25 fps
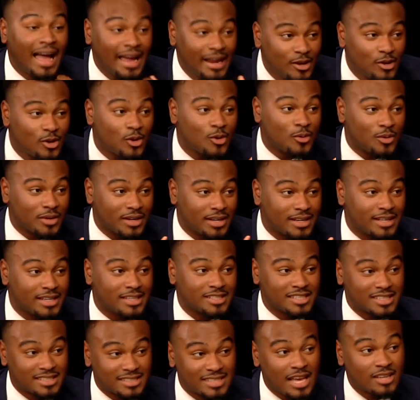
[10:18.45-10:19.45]
I know what it
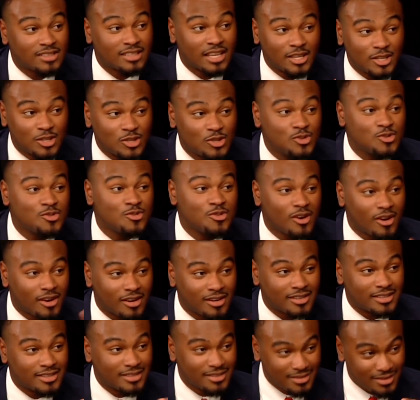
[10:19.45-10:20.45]
is. It sounds and like you
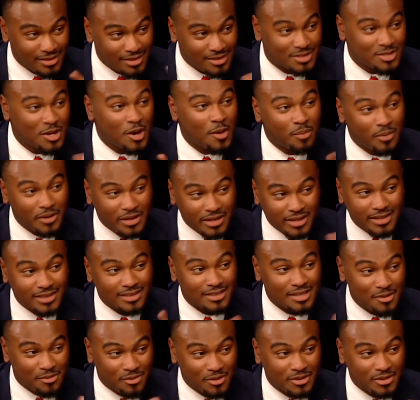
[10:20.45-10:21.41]
are interpreting it